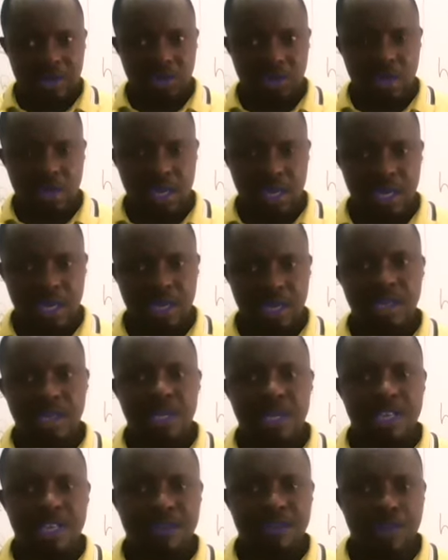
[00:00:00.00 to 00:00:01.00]
Okay,
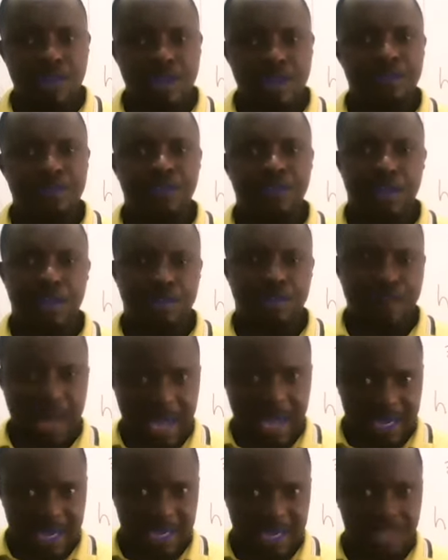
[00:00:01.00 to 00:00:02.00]
give me
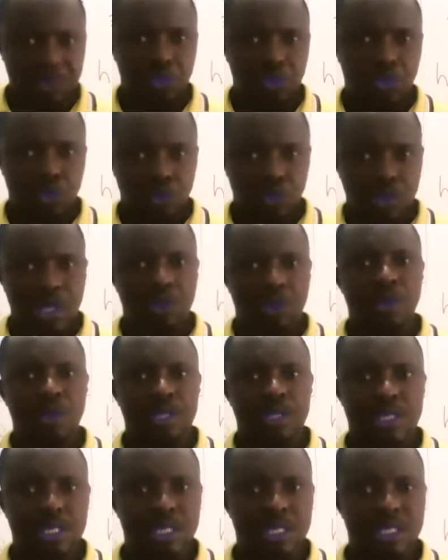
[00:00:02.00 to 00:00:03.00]
feedback to the
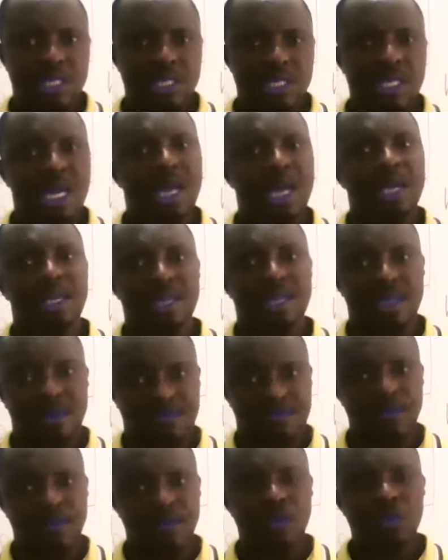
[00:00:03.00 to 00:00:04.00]
questions I
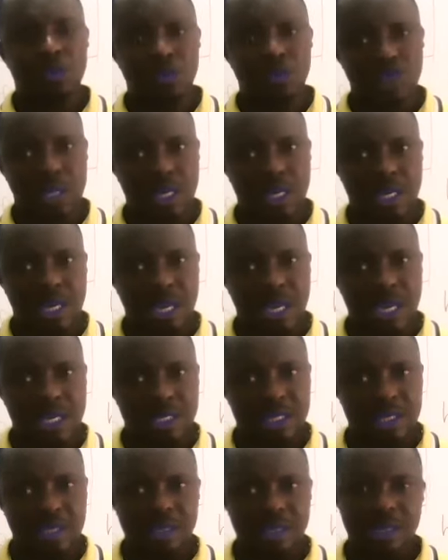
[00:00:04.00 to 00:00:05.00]
give to the
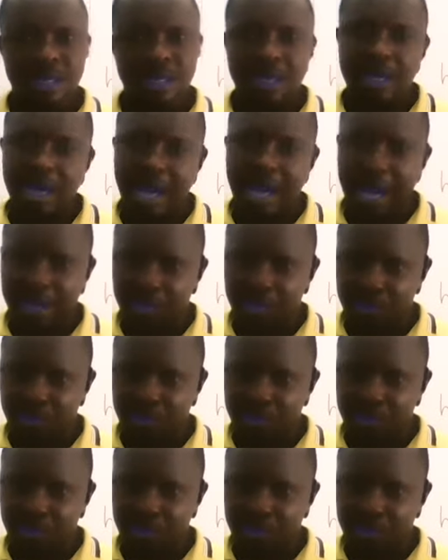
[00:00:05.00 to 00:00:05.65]
class. Are